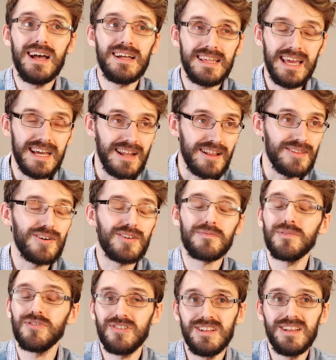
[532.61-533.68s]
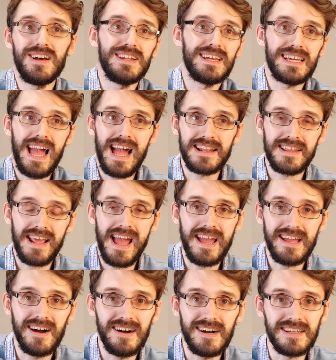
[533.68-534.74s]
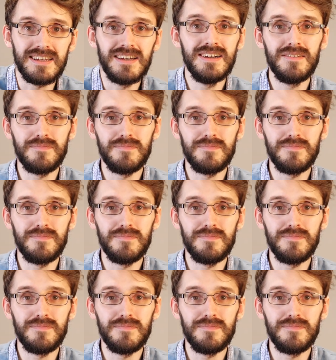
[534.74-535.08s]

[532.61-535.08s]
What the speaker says: again, a lot of machine learning and AI